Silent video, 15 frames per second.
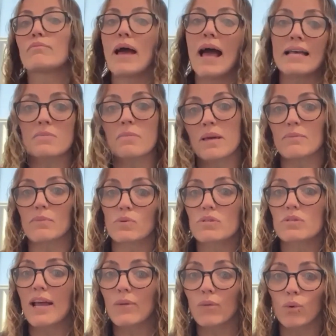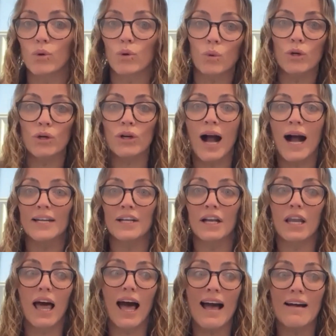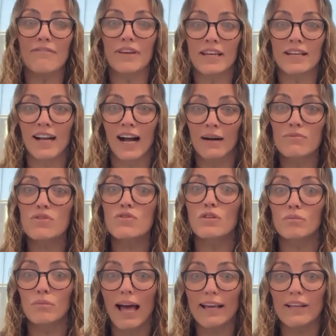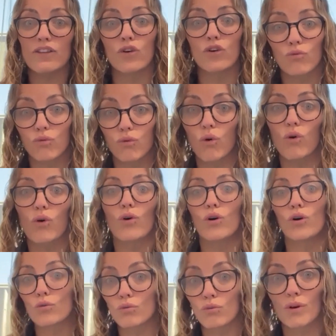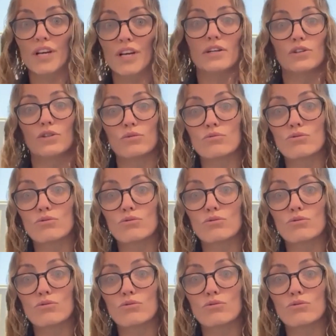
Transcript: as people say, woo-woo kind of life. It comes from like the raw, real